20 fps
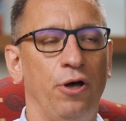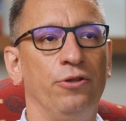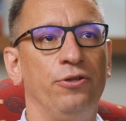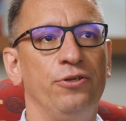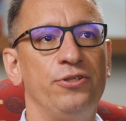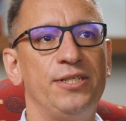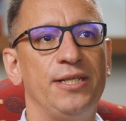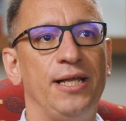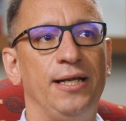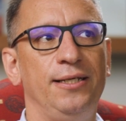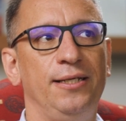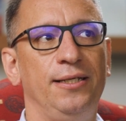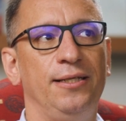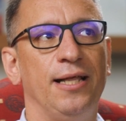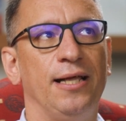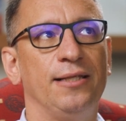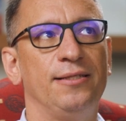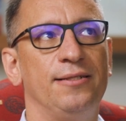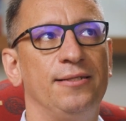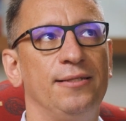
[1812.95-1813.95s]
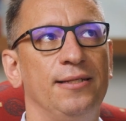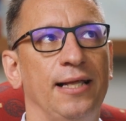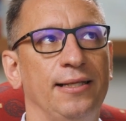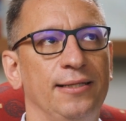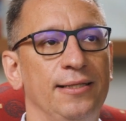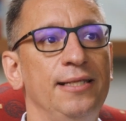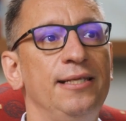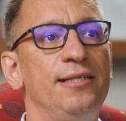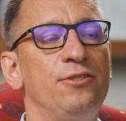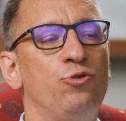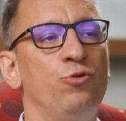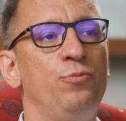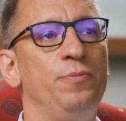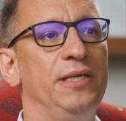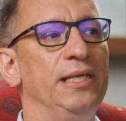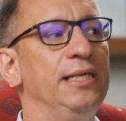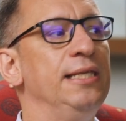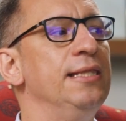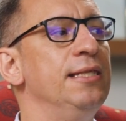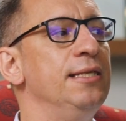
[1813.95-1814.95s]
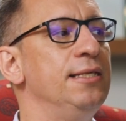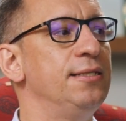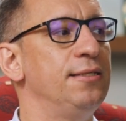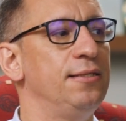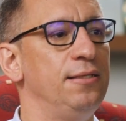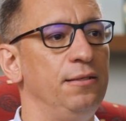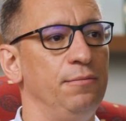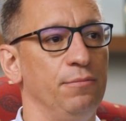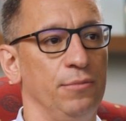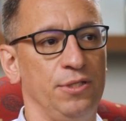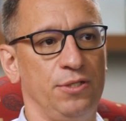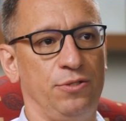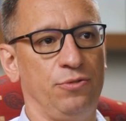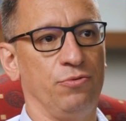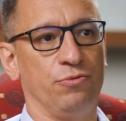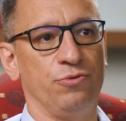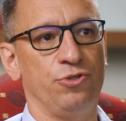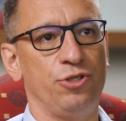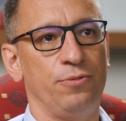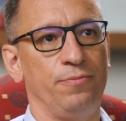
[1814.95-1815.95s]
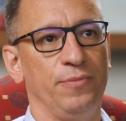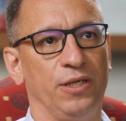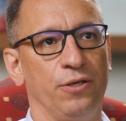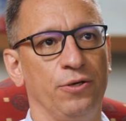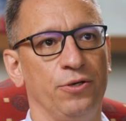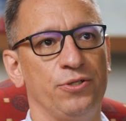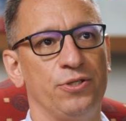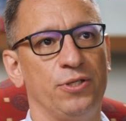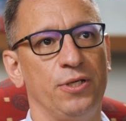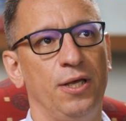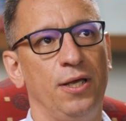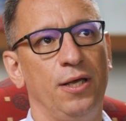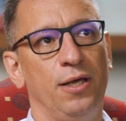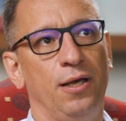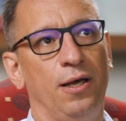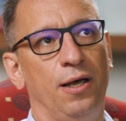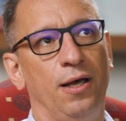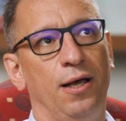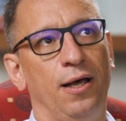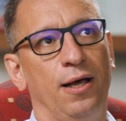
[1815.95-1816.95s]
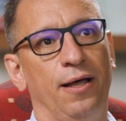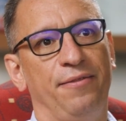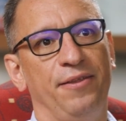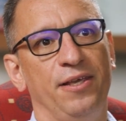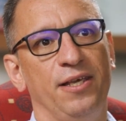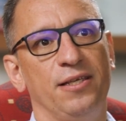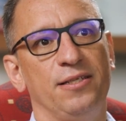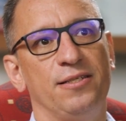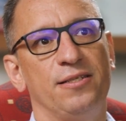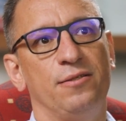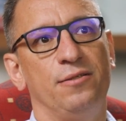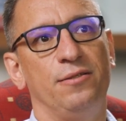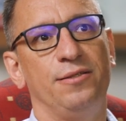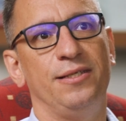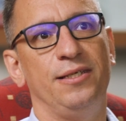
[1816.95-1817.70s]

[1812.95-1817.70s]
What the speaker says: understanding that needs to be in this team is huge, because I think it's